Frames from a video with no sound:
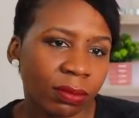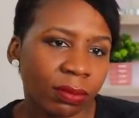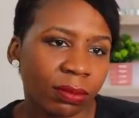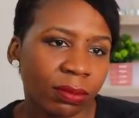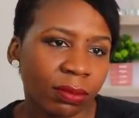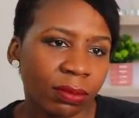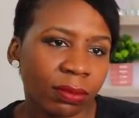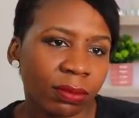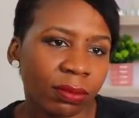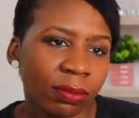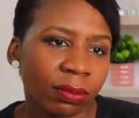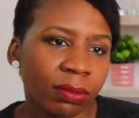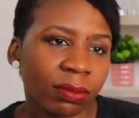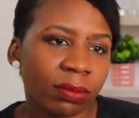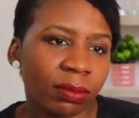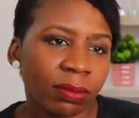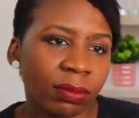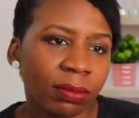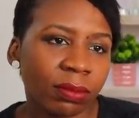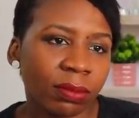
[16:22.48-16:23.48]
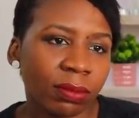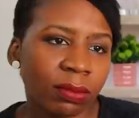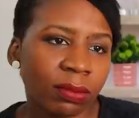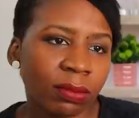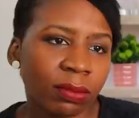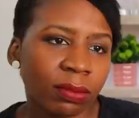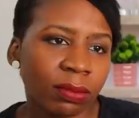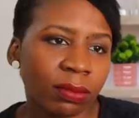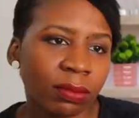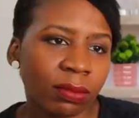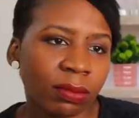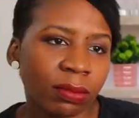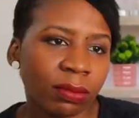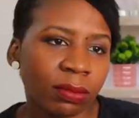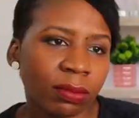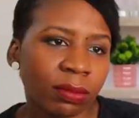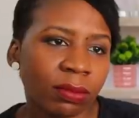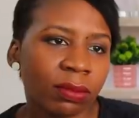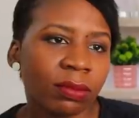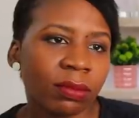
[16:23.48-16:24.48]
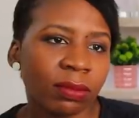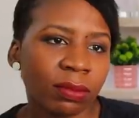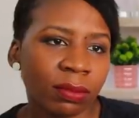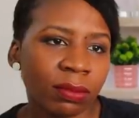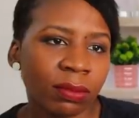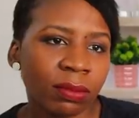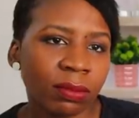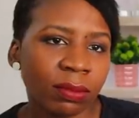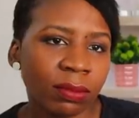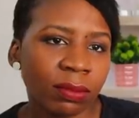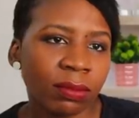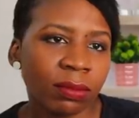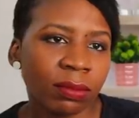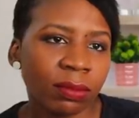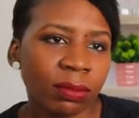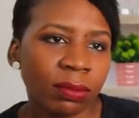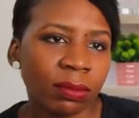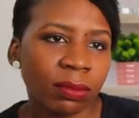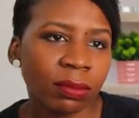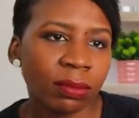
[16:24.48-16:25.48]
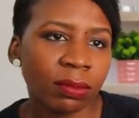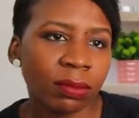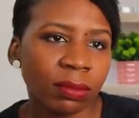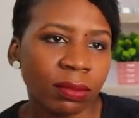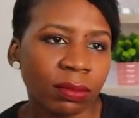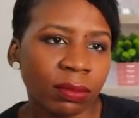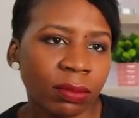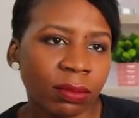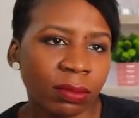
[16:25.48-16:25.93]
The person shown says nothing.